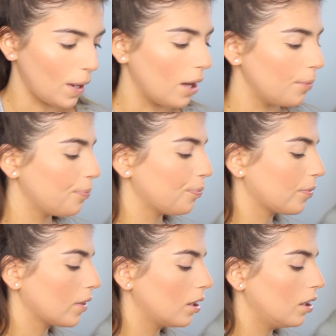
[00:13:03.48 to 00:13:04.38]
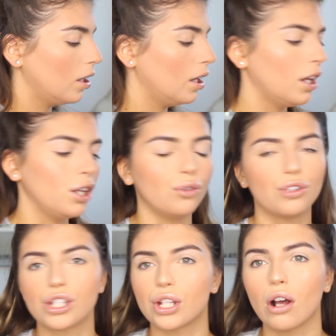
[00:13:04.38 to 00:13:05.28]
but you
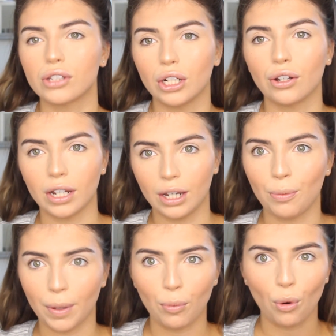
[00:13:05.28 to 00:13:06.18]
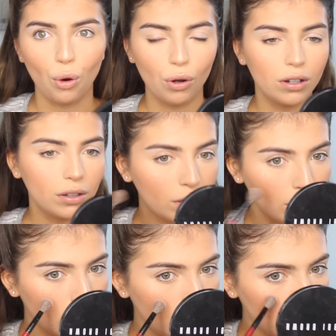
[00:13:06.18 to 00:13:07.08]
just start to look a little bit more
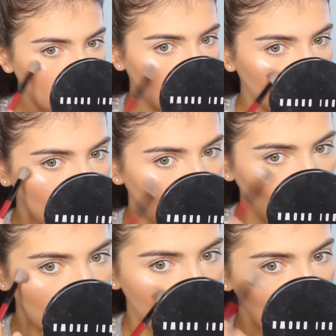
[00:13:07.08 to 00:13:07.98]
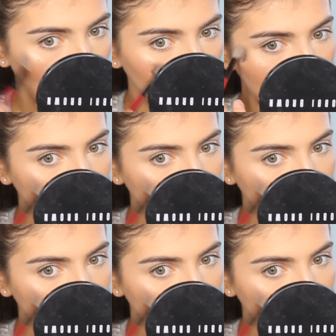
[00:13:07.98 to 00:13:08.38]
normal.